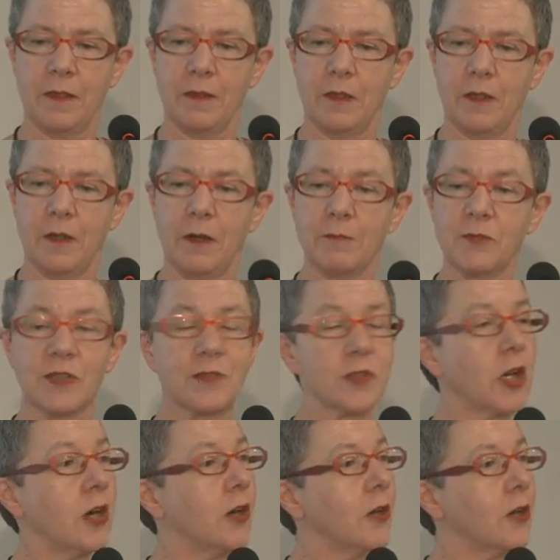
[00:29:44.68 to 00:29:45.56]
I'm just
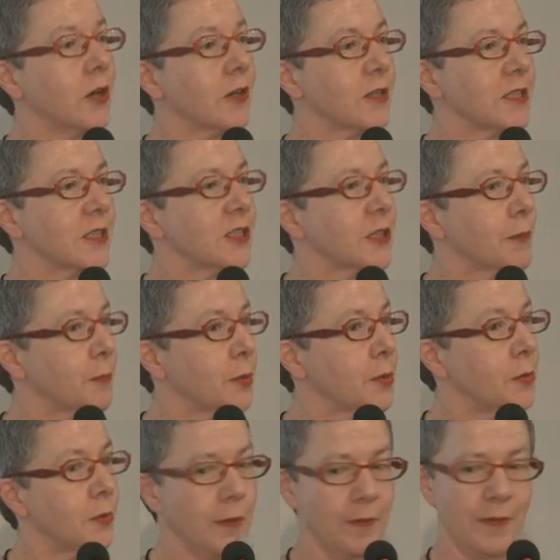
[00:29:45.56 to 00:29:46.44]
highlighting Te
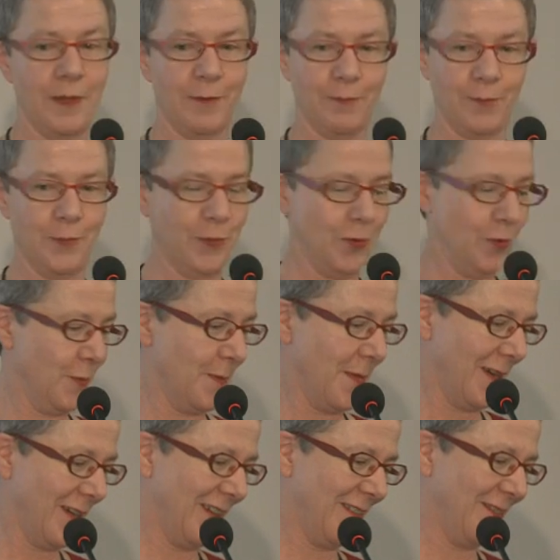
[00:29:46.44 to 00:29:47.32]
Puna there for you,
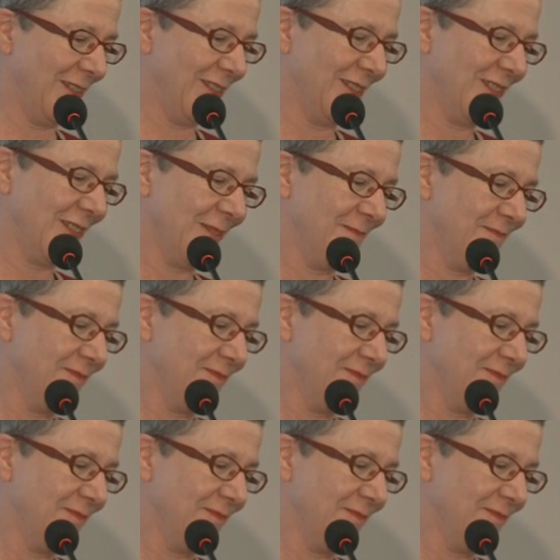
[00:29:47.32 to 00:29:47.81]
among others.